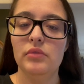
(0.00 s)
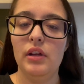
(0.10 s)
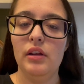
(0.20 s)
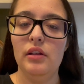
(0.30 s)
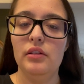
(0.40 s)

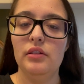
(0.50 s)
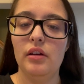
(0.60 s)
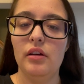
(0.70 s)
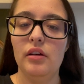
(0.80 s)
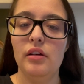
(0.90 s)
Hey
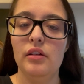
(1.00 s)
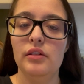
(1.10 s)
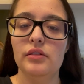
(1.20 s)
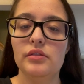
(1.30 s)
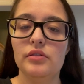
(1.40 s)

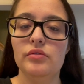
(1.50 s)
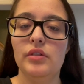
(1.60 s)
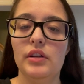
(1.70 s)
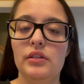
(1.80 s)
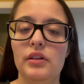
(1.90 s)
guys, so
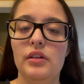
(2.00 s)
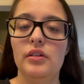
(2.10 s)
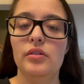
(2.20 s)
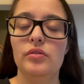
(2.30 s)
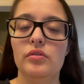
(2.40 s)
right
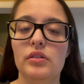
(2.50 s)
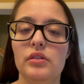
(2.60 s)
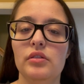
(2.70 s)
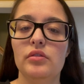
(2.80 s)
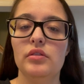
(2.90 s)
now,
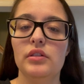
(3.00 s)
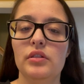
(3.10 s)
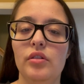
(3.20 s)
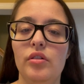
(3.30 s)
literally,